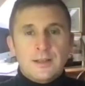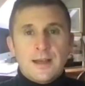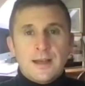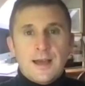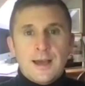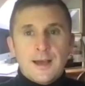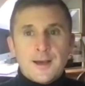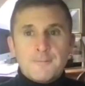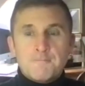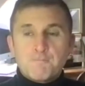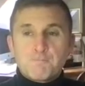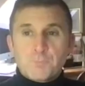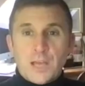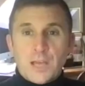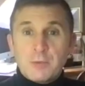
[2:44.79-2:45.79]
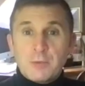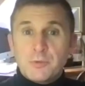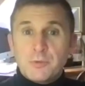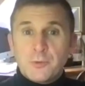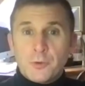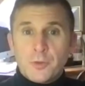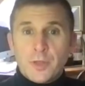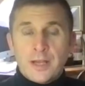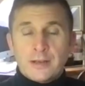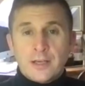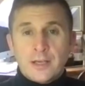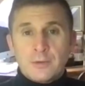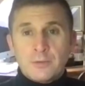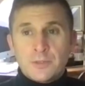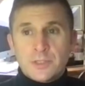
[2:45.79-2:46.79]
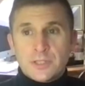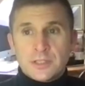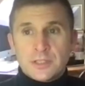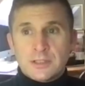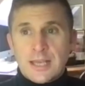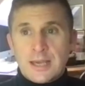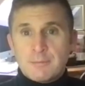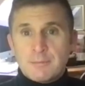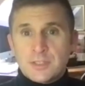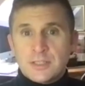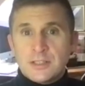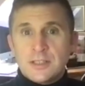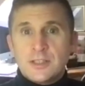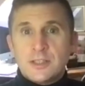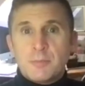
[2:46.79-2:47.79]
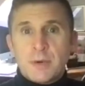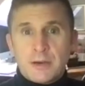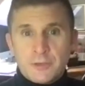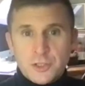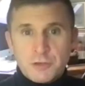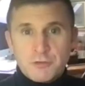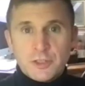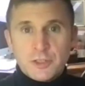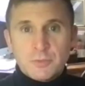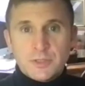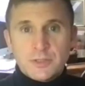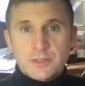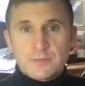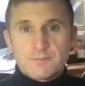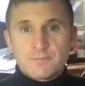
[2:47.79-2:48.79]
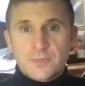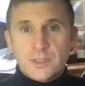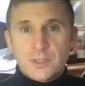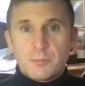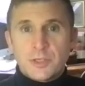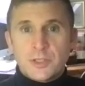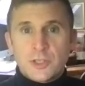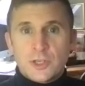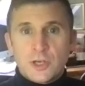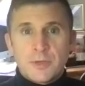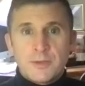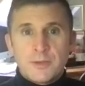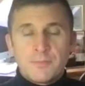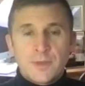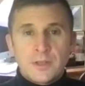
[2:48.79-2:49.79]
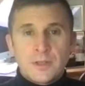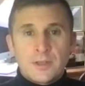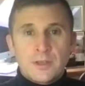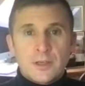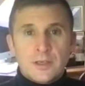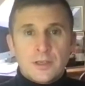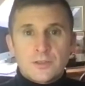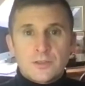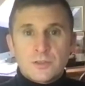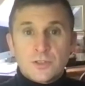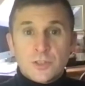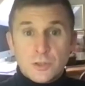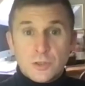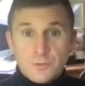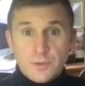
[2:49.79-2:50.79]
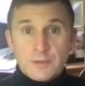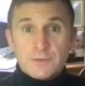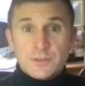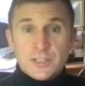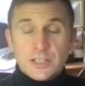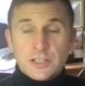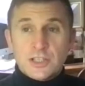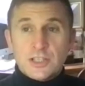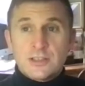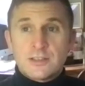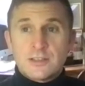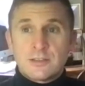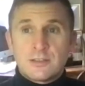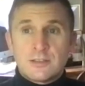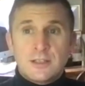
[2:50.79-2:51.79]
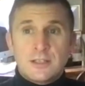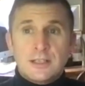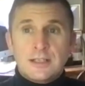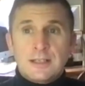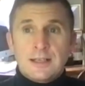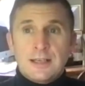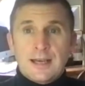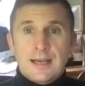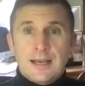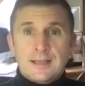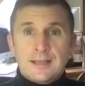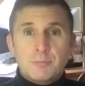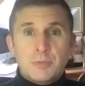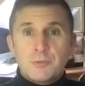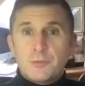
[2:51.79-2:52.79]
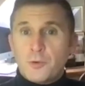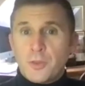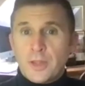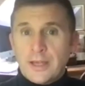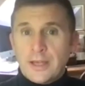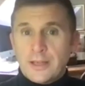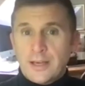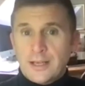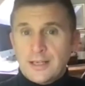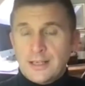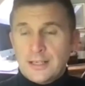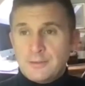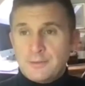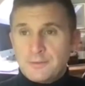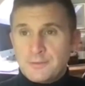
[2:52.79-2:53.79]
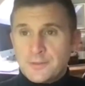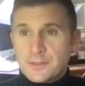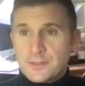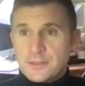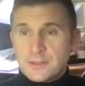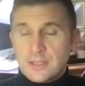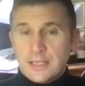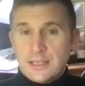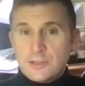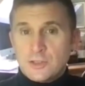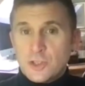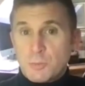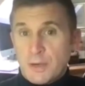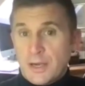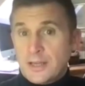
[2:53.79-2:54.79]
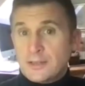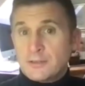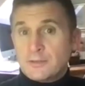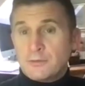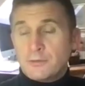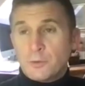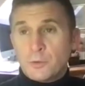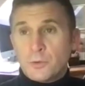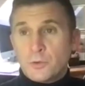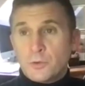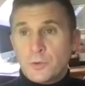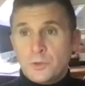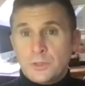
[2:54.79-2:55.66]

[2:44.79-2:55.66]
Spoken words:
And then before that, I was a captain in the Parachute Regiment in the British Army, so served there for 6 years. And before that, I lived in Japan for